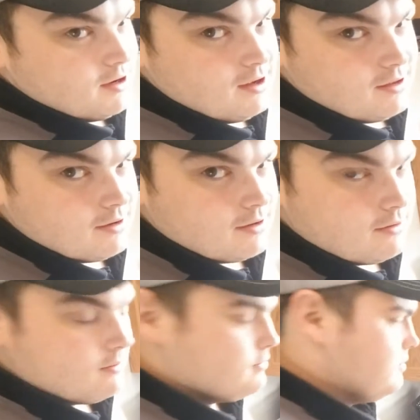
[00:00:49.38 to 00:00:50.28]
already in there,
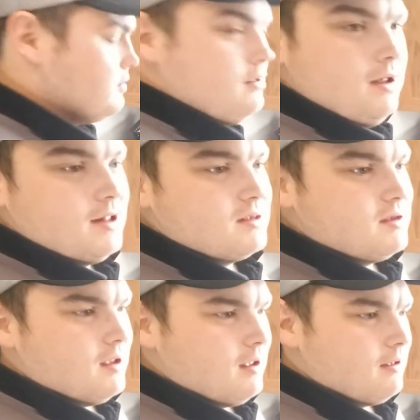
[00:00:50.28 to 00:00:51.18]
though.
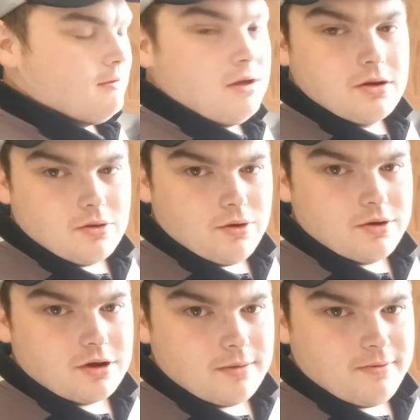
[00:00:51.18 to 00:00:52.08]
That's a
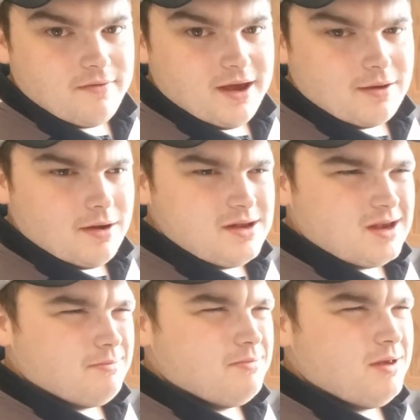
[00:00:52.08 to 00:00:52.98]
quarter cup of egg
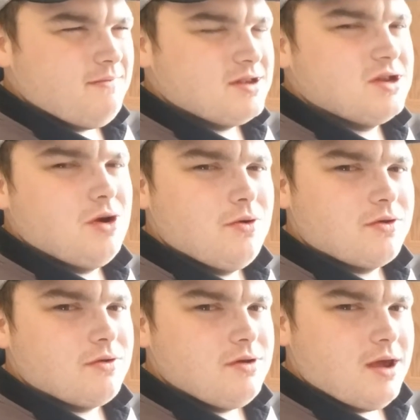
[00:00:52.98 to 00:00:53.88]
whites. I believe it's
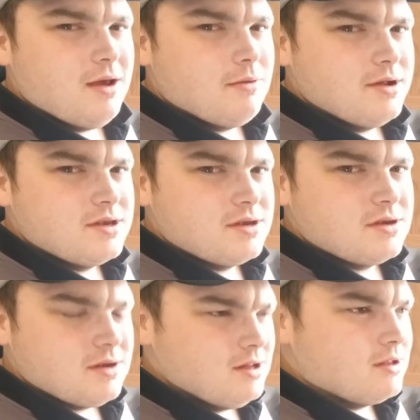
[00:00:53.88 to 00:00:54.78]
two or three egg whites
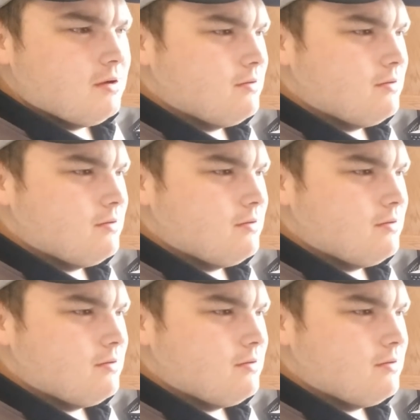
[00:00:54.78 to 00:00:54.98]
in